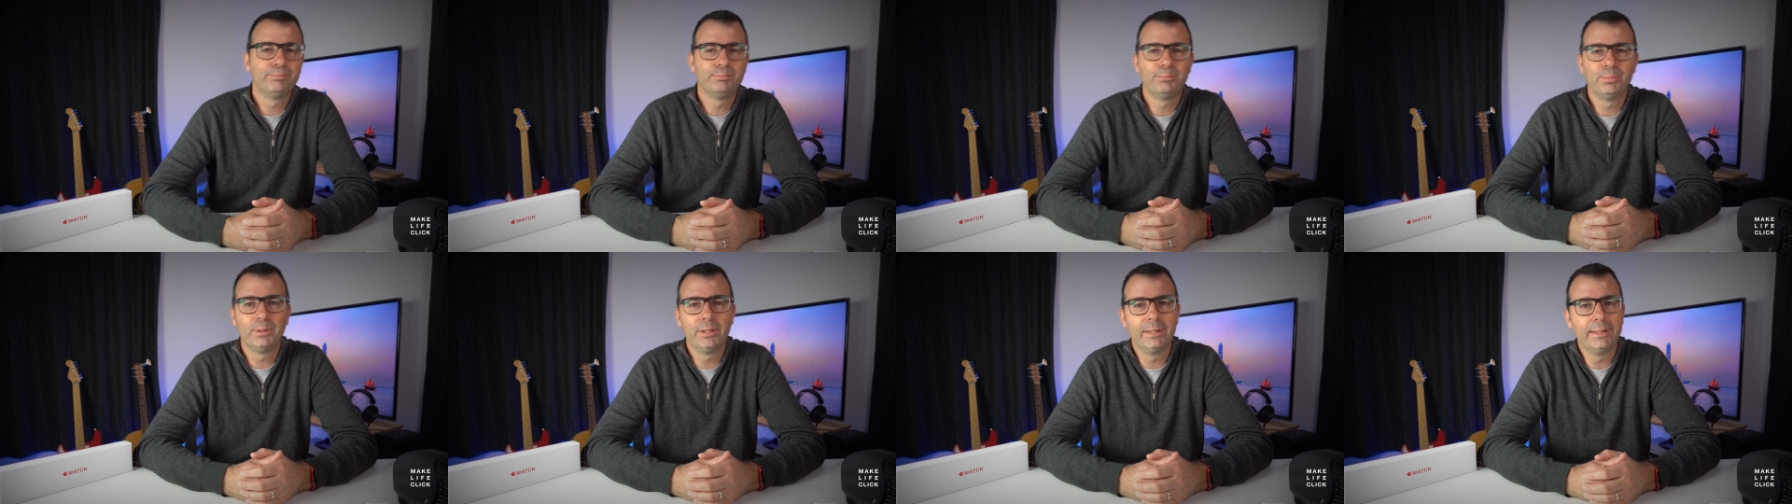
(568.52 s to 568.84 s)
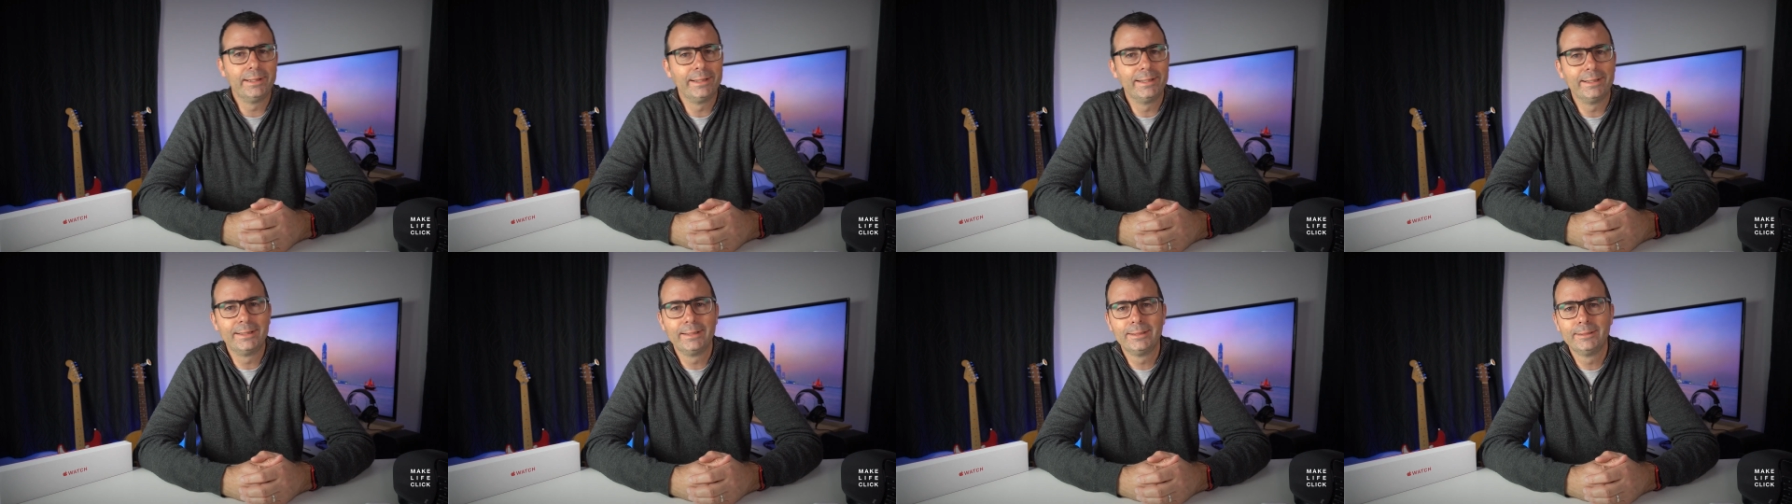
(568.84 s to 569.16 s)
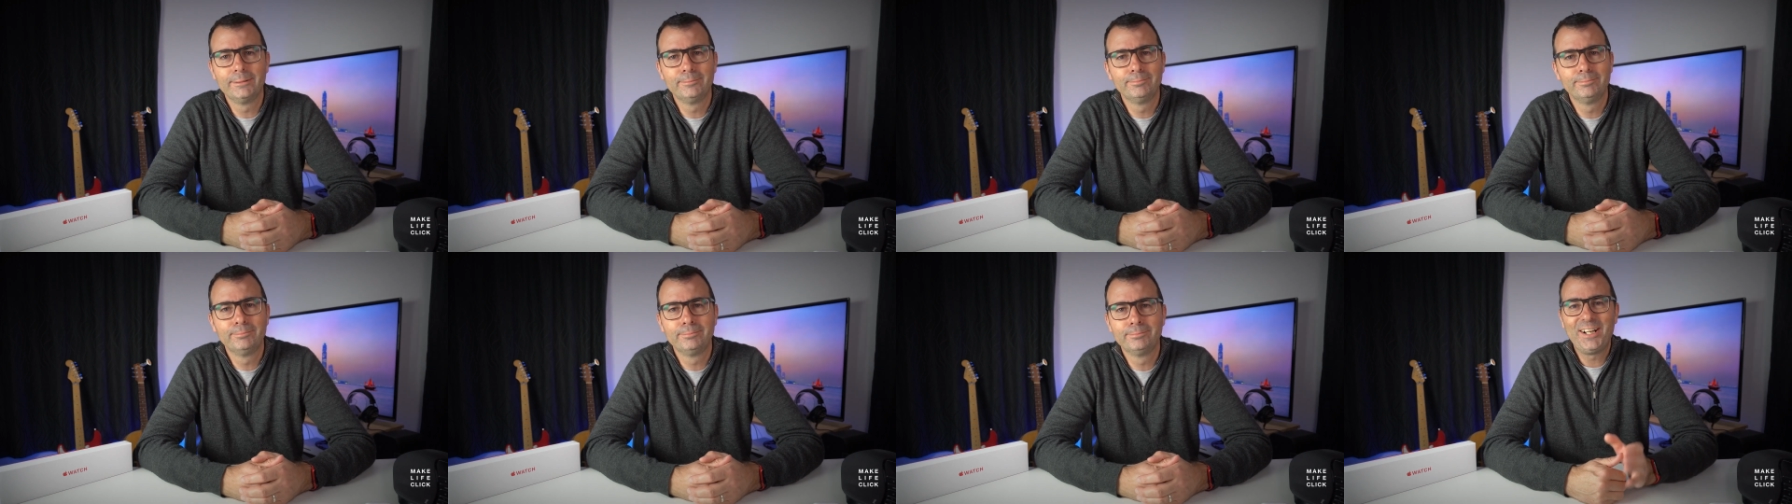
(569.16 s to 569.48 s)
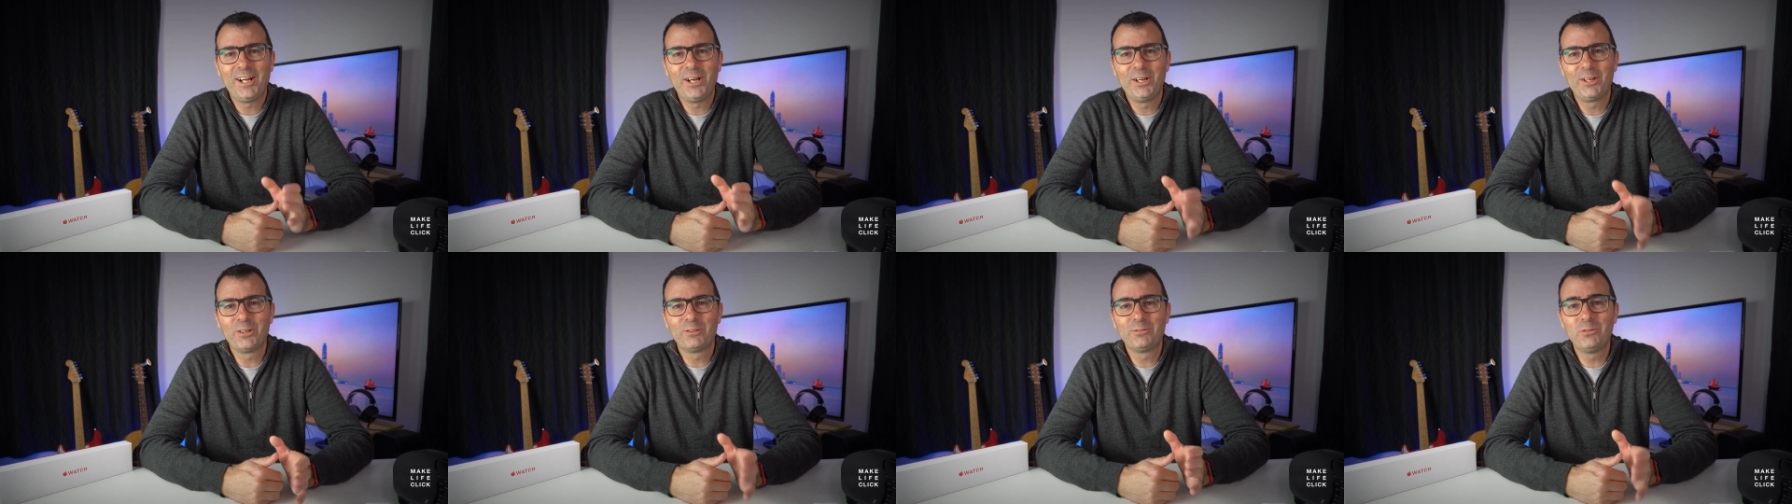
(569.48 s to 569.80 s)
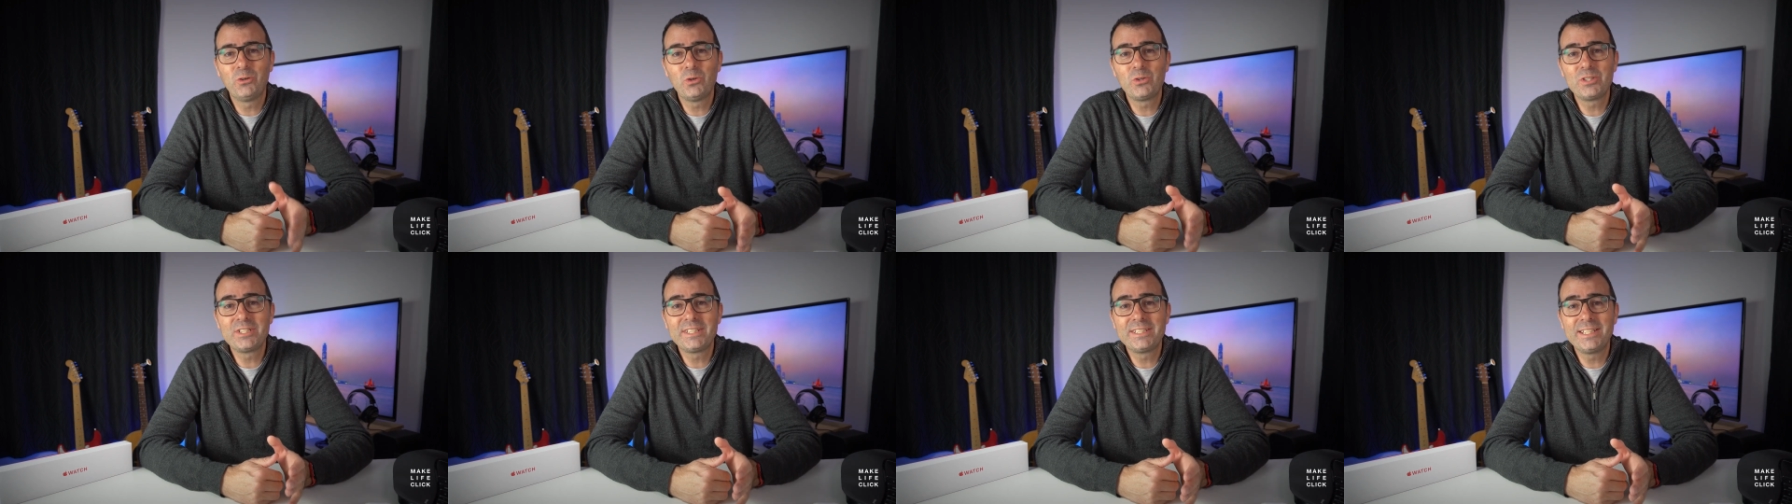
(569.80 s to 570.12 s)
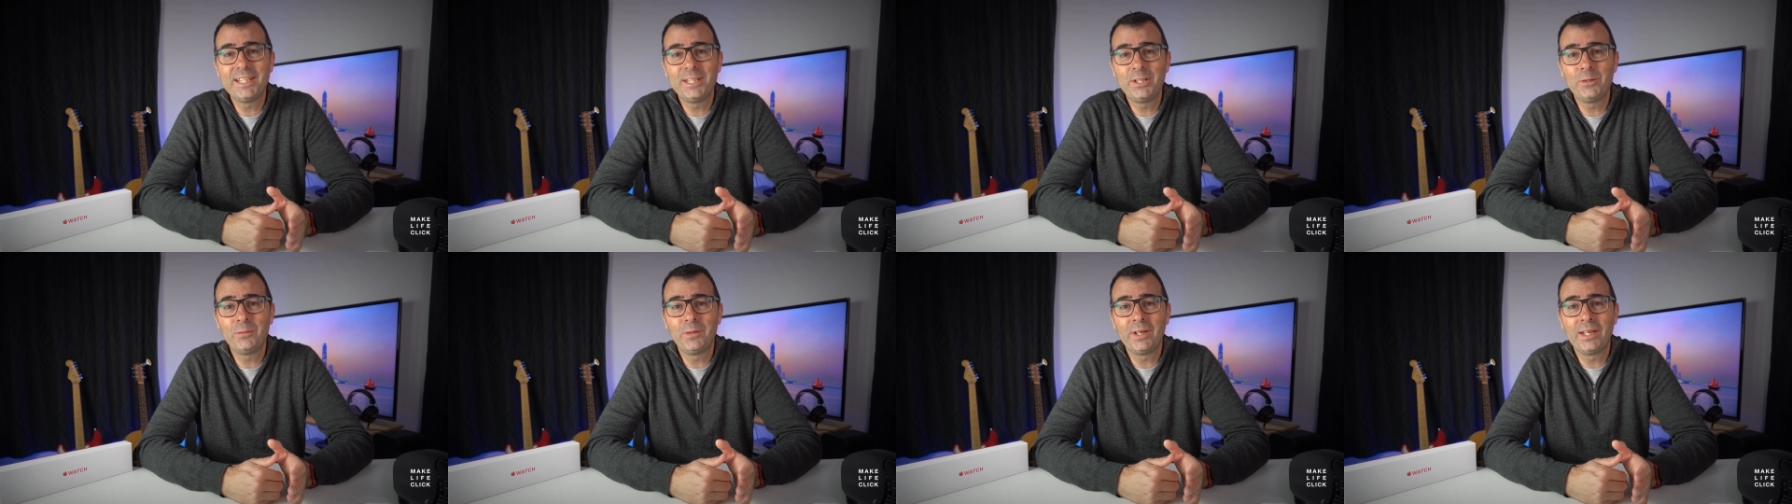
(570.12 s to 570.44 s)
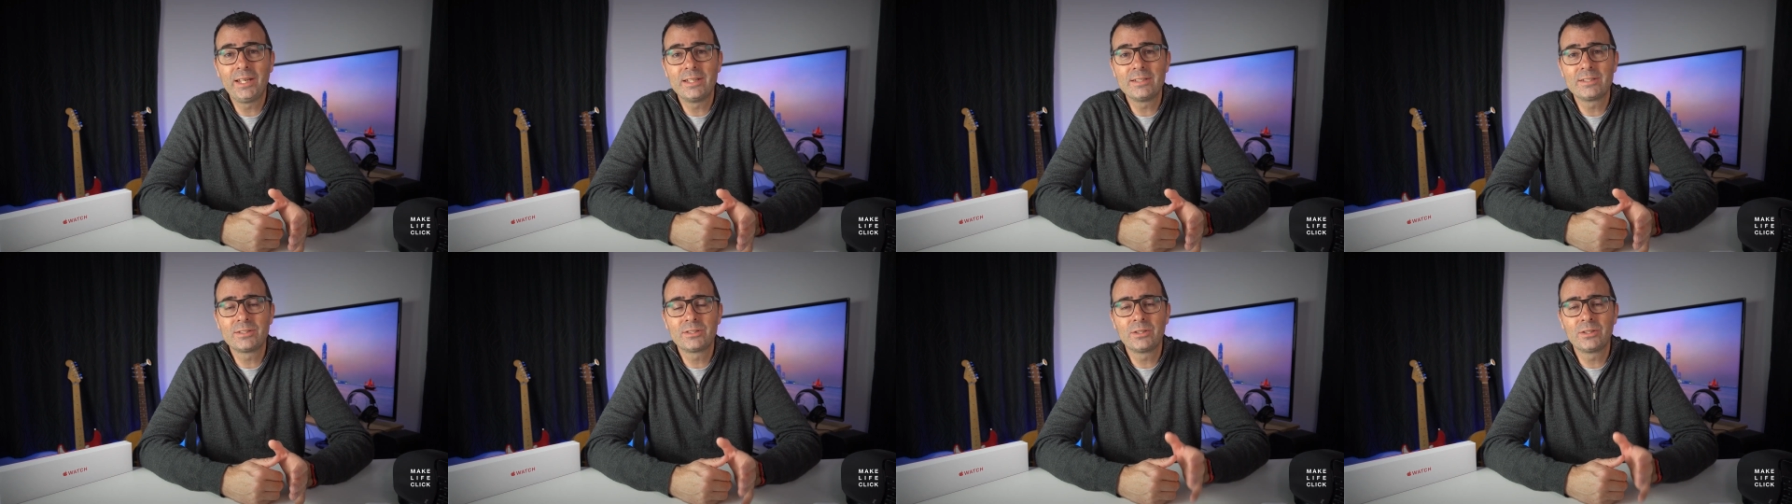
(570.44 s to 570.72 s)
Brilliant. I look forward to seeing you again